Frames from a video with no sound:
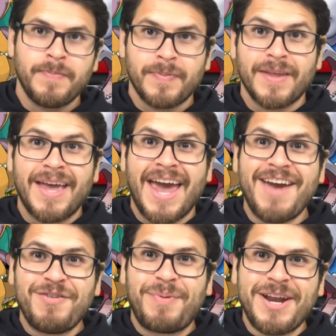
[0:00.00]
test. Hey
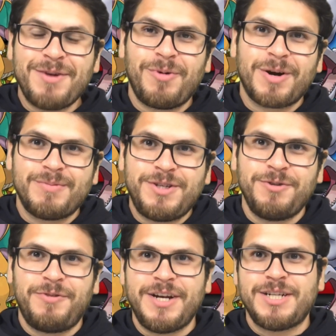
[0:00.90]
everybody, welcome to
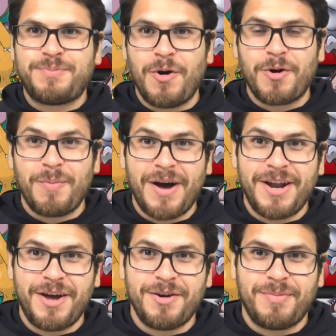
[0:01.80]
Vintage
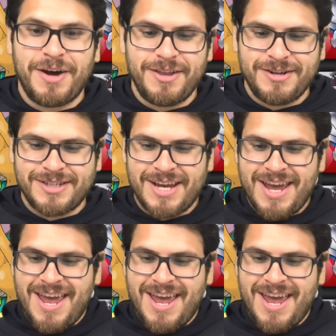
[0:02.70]
Pokemon Hunter Brothers.